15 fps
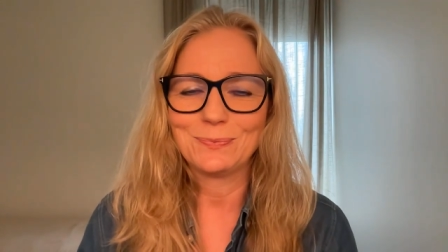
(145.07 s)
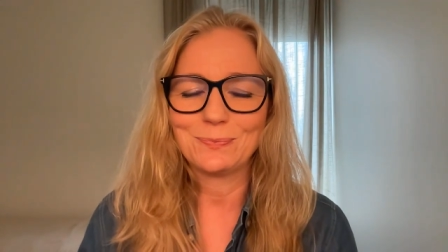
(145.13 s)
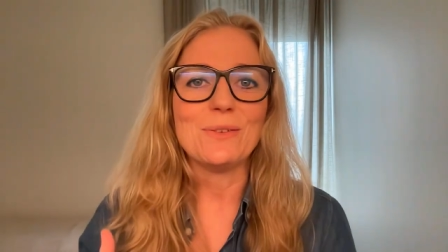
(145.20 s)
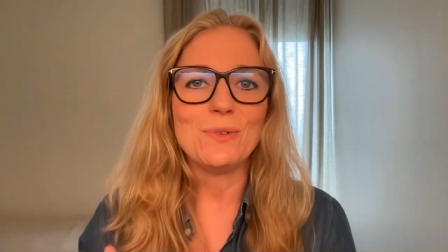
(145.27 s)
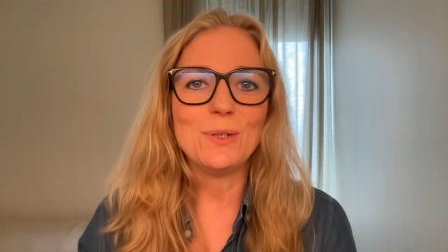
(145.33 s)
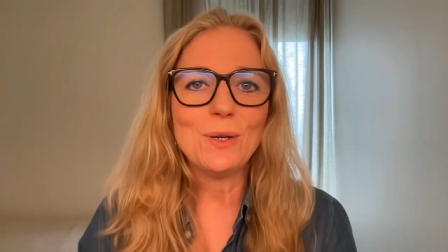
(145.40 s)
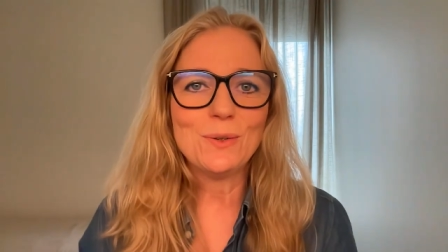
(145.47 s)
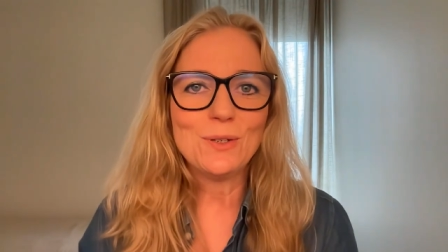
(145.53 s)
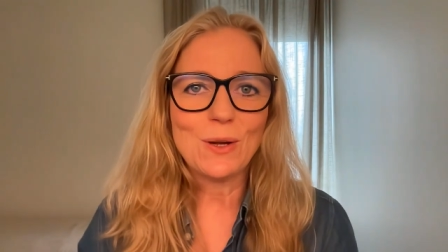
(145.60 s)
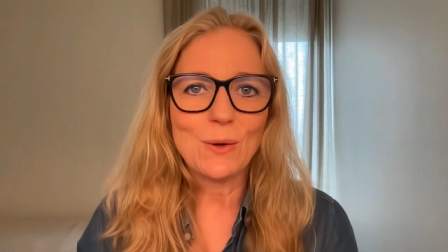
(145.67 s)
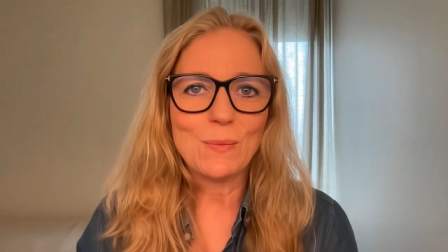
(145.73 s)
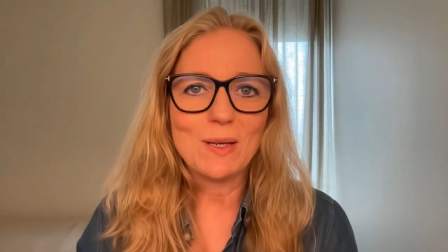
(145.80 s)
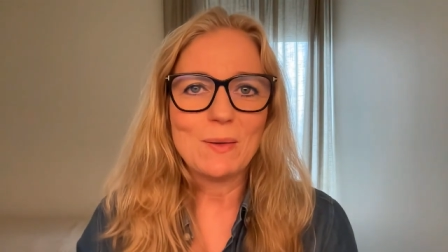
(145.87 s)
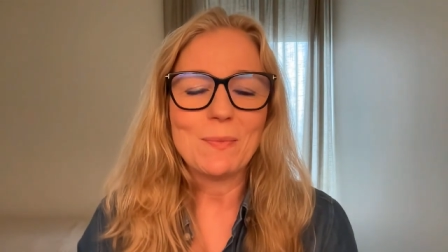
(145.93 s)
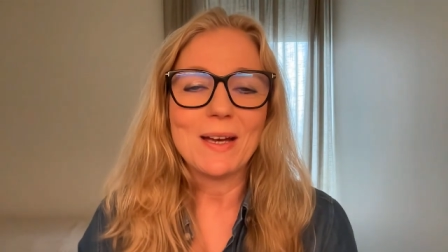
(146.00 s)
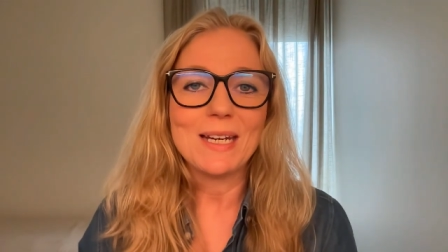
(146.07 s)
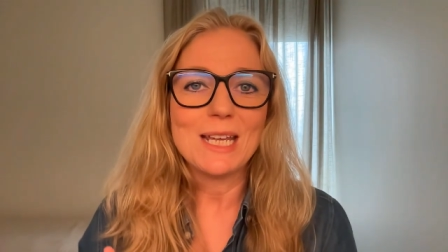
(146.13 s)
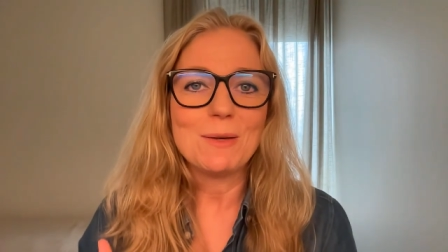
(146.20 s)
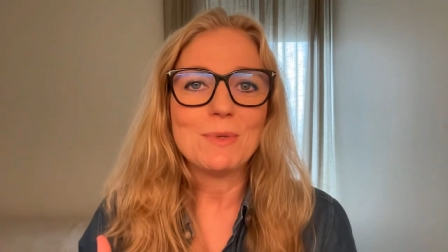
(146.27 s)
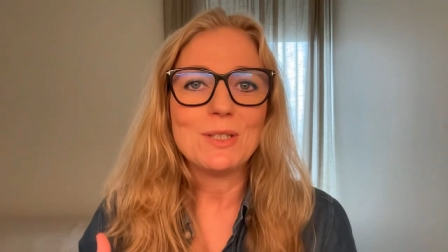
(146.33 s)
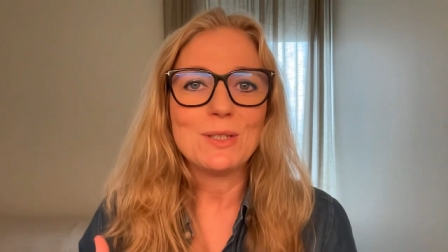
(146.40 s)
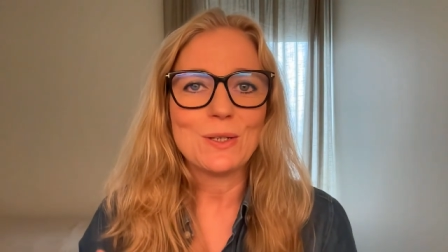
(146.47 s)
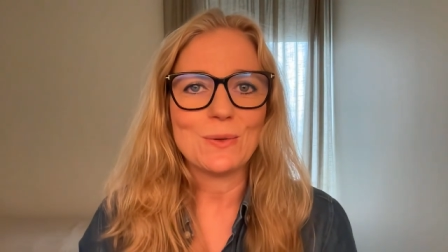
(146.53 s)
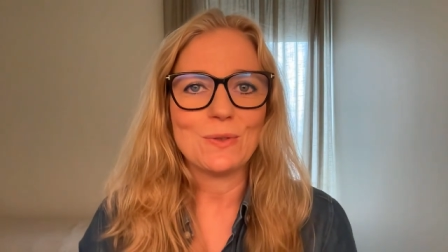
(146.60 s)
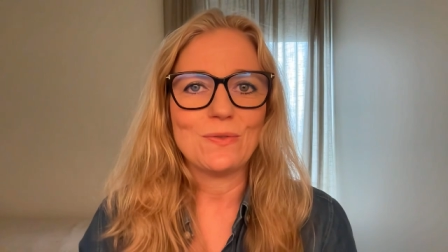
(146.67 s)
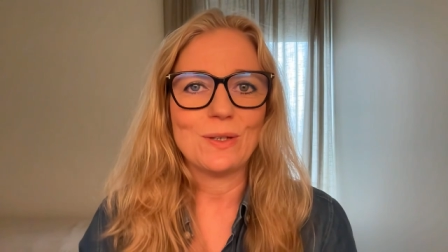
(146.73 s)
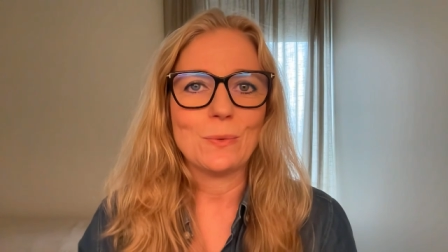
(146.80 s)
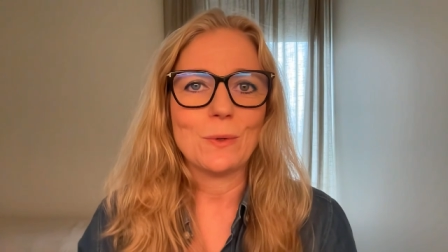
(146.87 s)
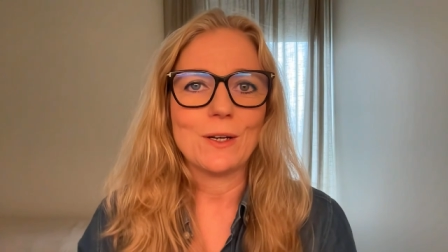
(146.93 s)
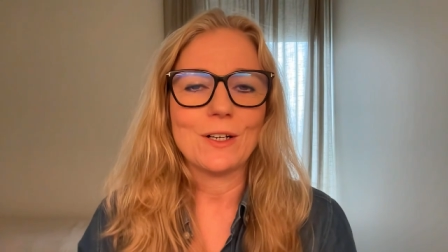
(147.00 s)
So if you don't know me, my name is
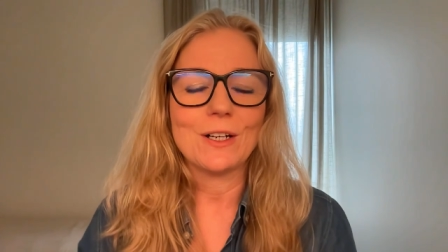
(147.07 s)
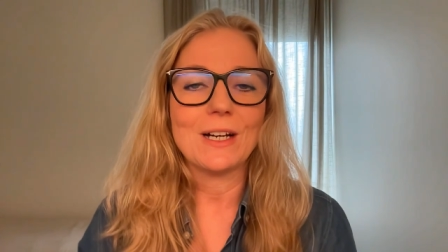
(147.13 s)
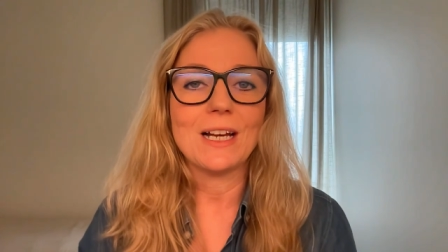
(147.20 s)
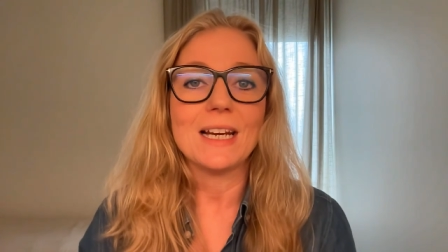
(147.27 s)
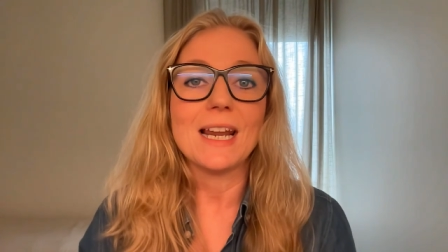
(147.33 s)
Josephine Warner,